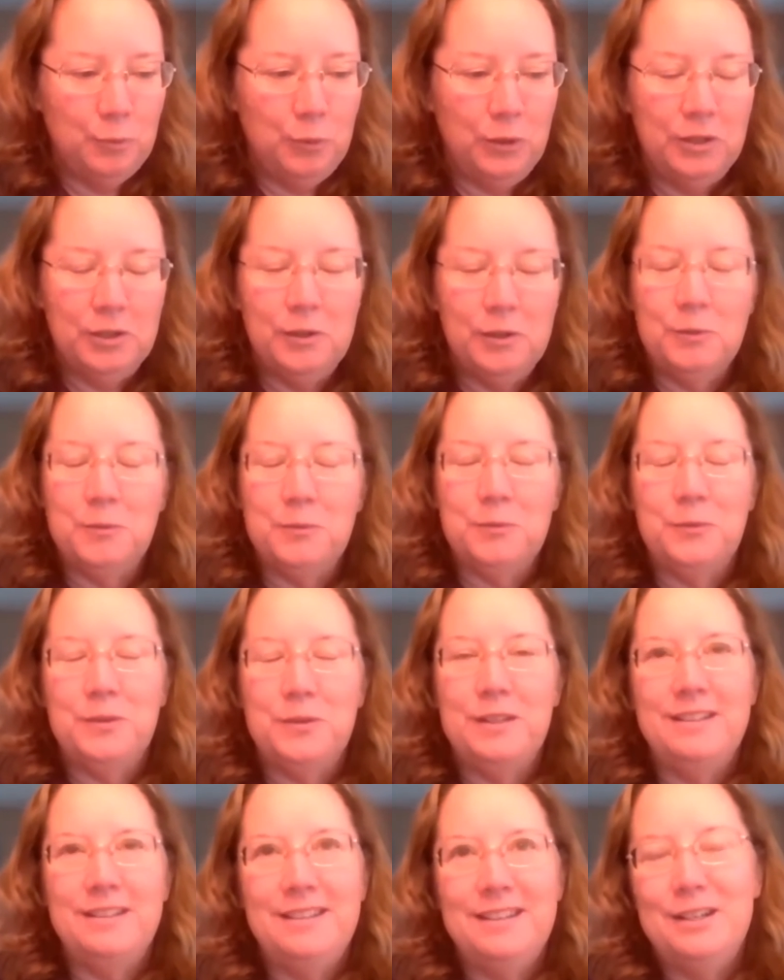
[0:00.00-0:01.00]
where
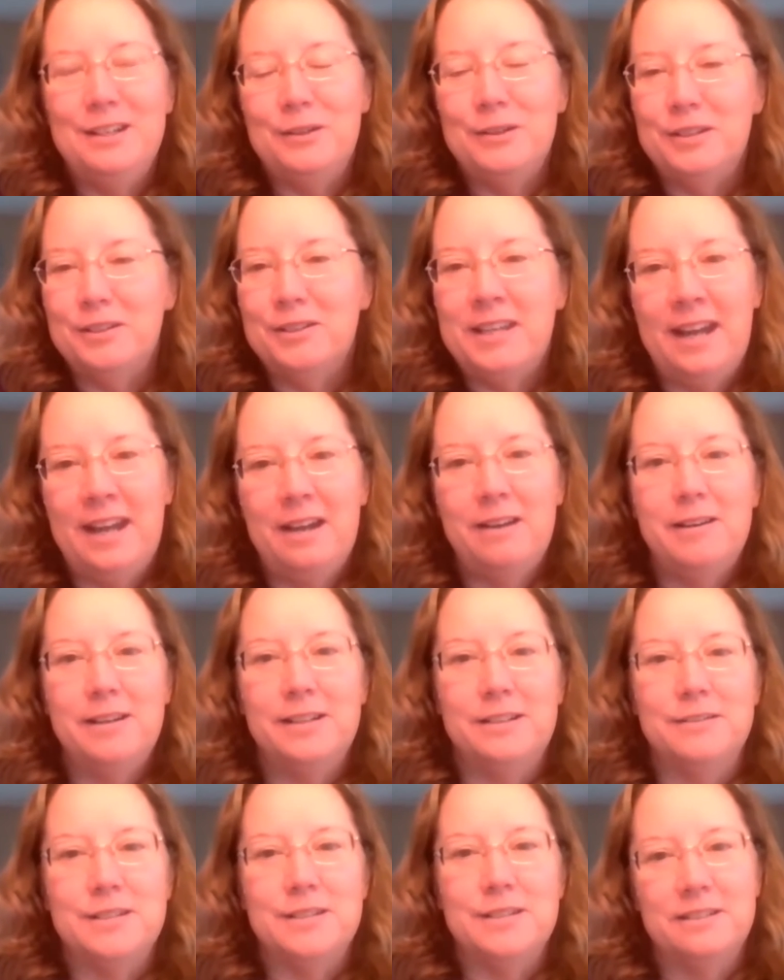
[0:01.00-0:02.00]
you know they're
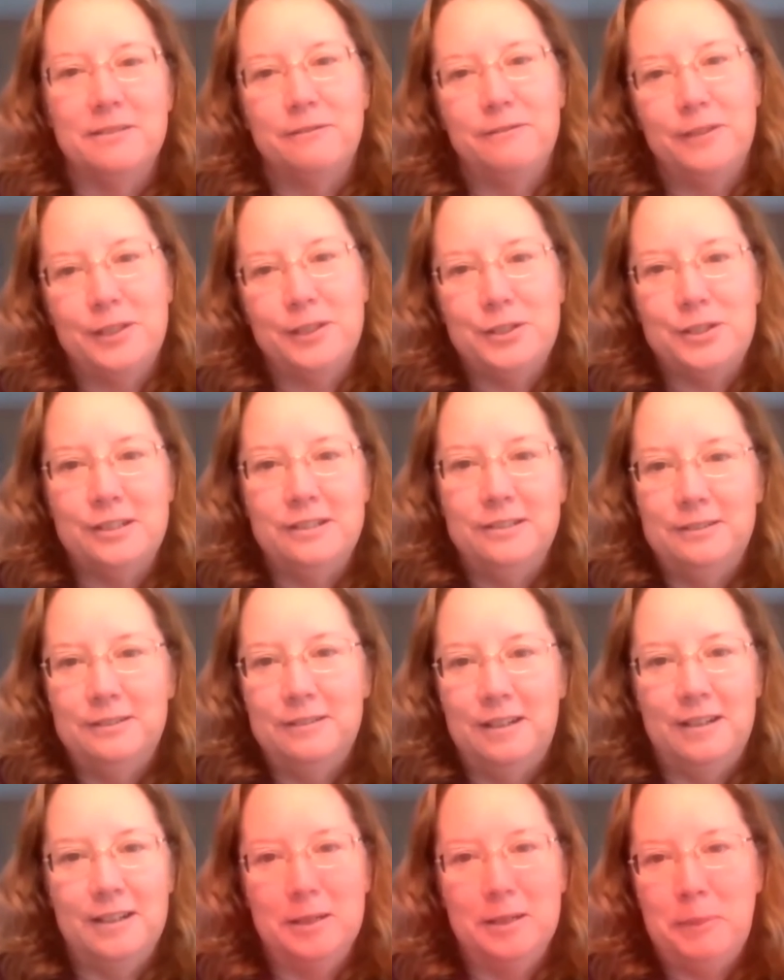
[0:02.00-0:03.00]
characters, they're
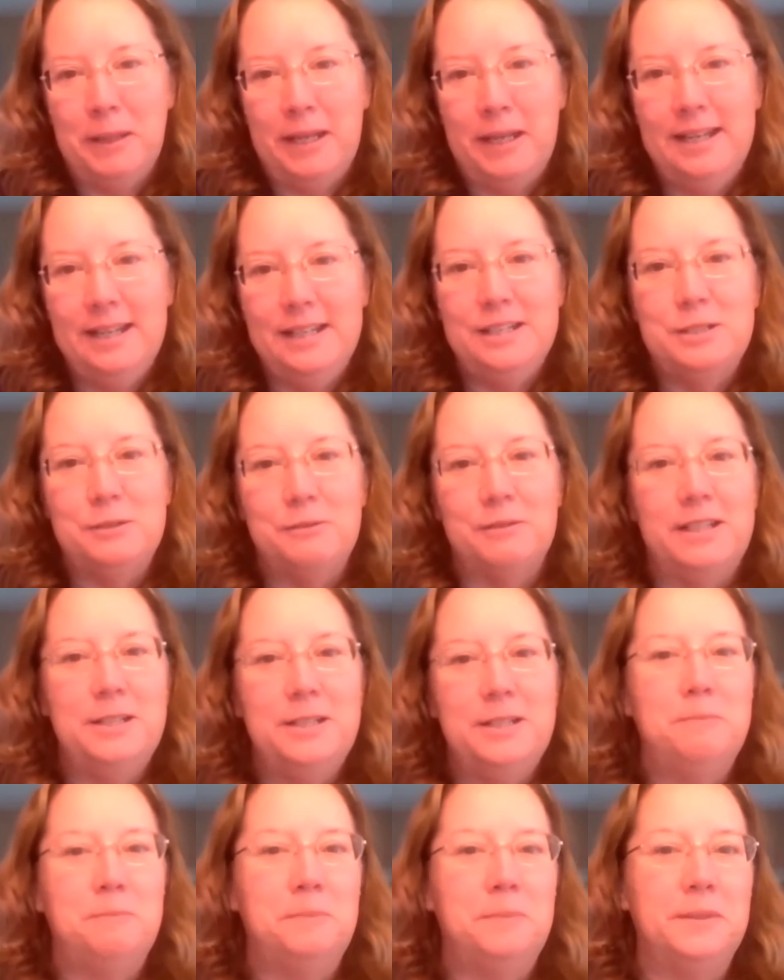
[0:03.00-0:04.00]
fictional on a page,
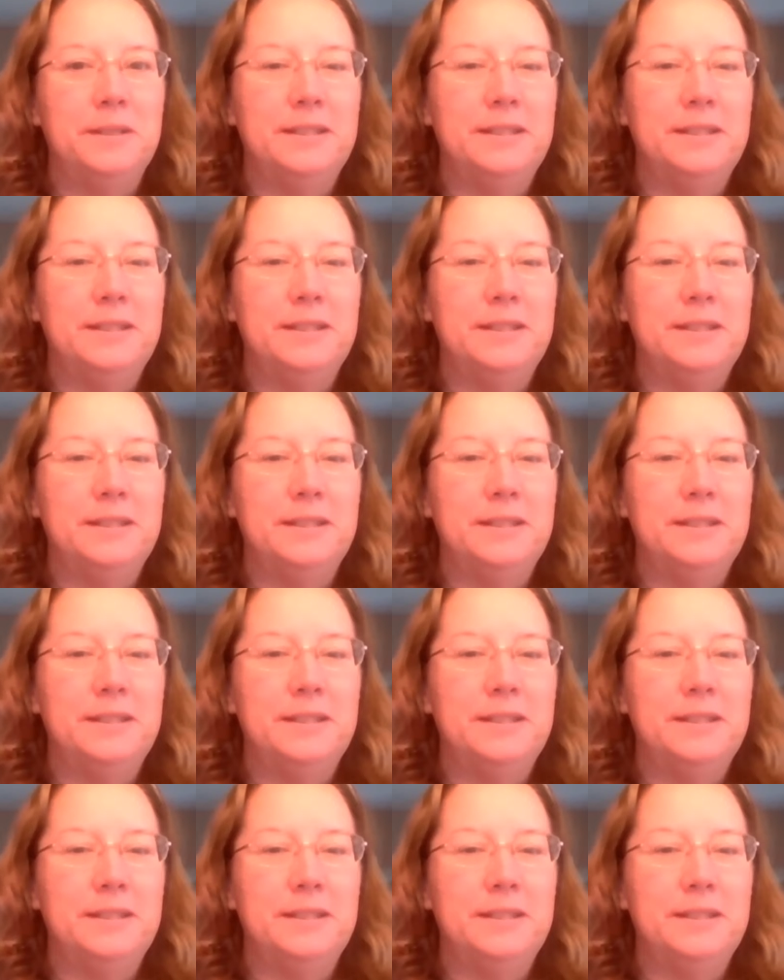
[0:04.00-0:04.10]
right?